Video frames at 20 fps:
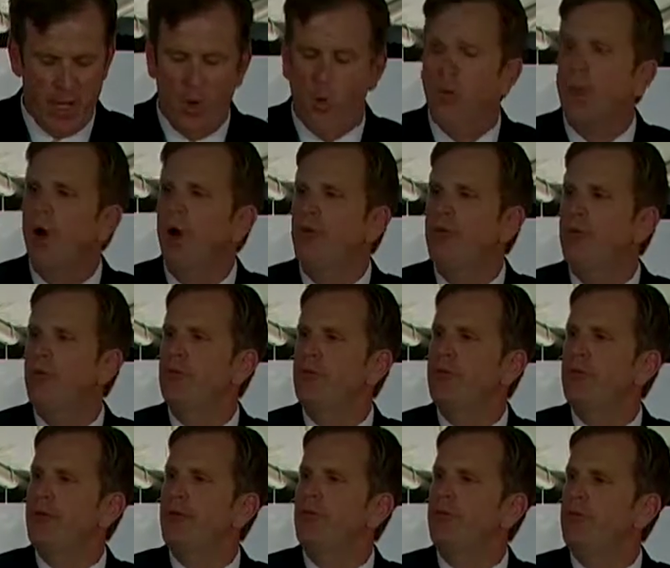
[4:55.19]
We also
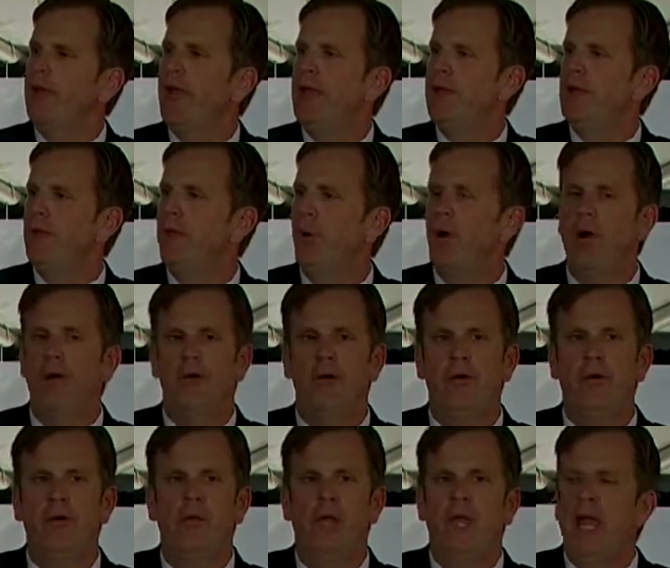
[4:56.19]
see a chance to
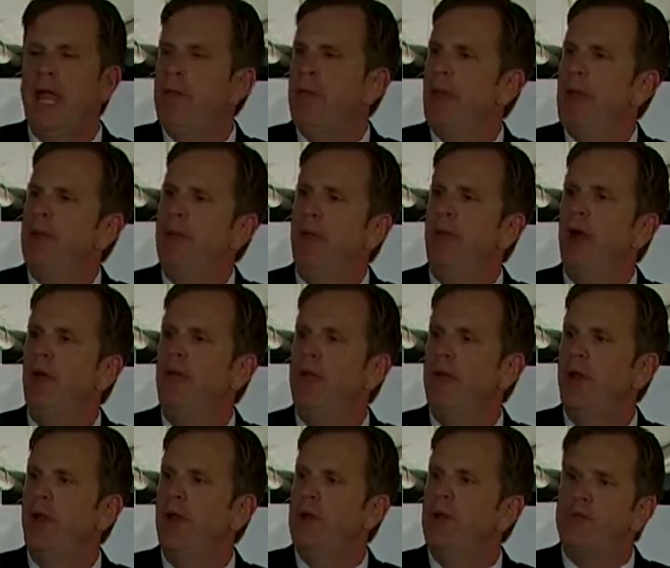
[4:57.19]
partner in maybe a
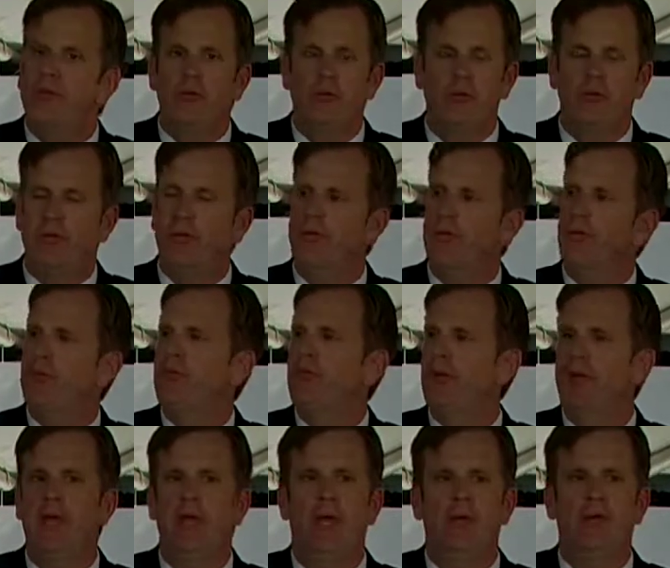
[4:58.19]
healthcare utility
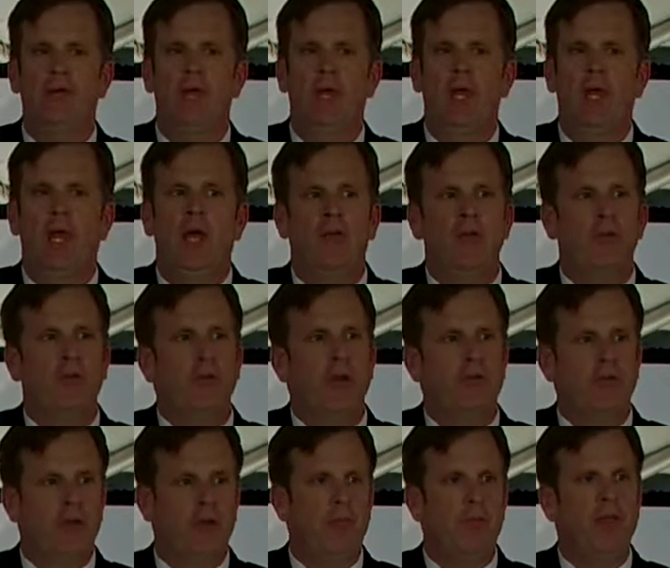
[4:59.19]
exchange that
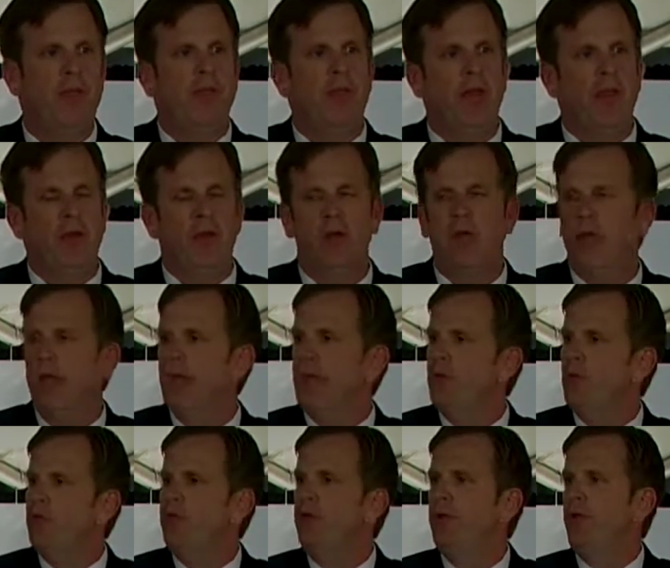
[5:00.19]
brings our community together in a
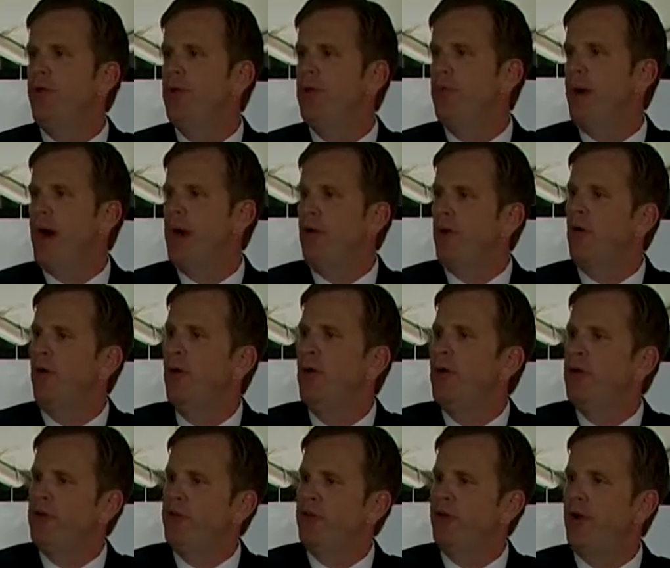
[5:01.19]
utility model
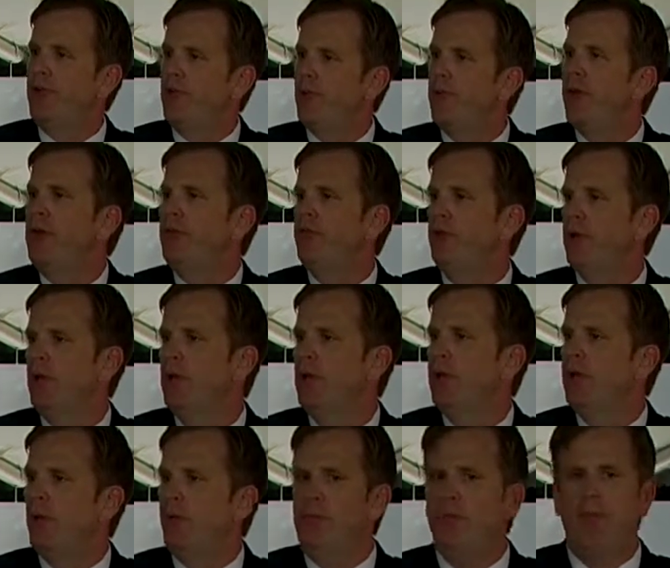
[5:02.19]
to share information.
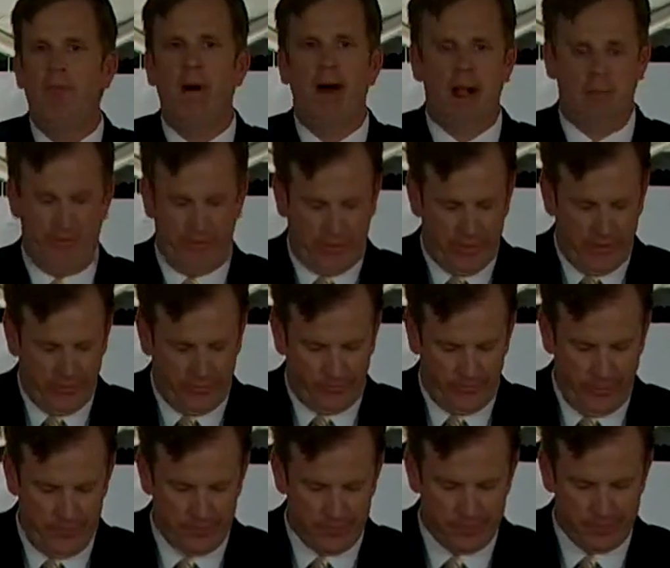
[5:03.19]
That would be a model of the
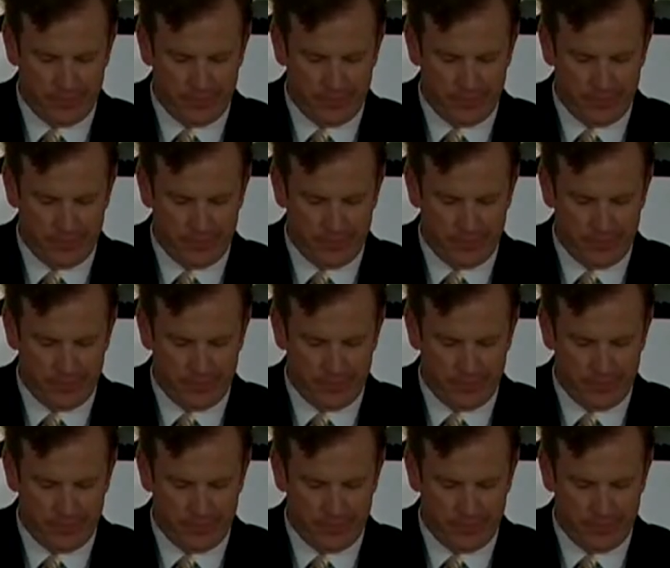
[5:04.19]
country.